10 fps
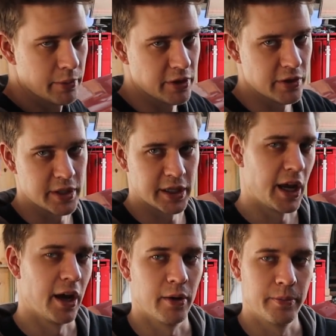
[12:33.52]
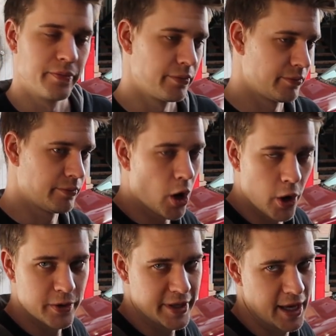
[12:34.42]
then we're using our
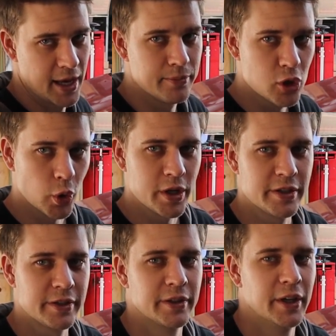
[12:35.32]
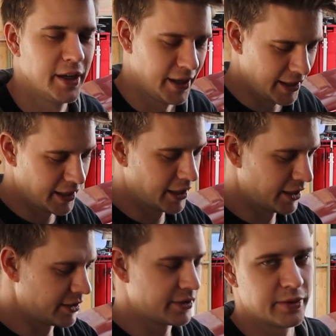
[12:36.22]
own cam choice
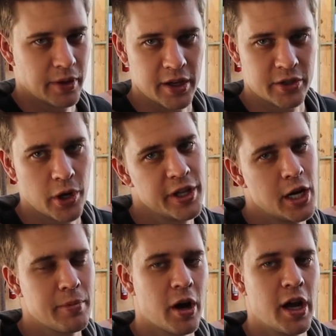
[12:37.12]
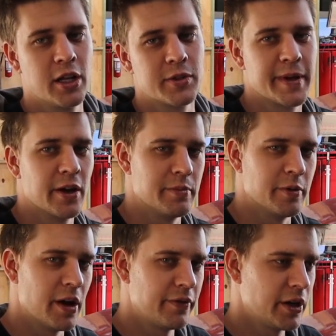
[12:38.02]
and a Trunnion upgrade because we're going to be
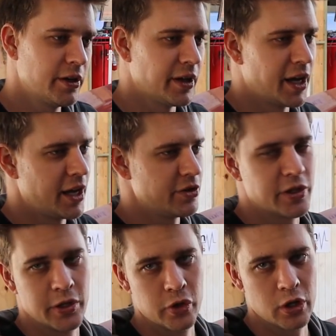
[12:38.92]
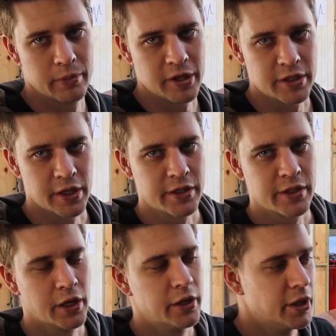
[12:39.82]
revving it, and just a new timing set.
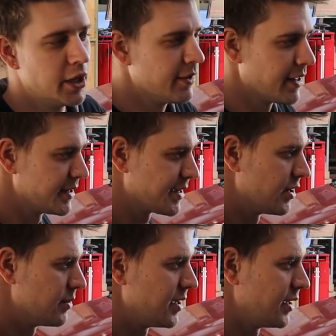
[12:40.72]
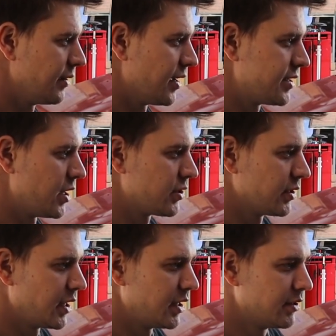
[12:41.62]
So that is going to be
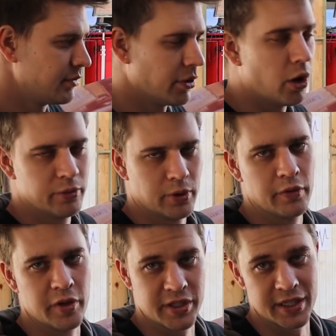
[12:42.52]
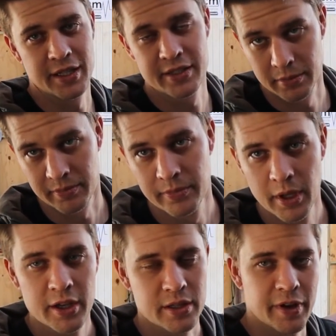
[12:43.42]
essentially, well, obviously some
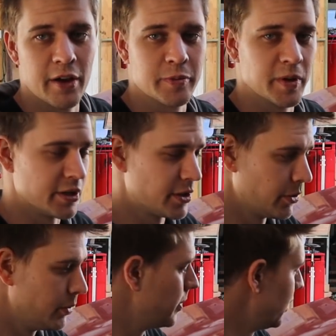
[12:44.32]
valve springs too.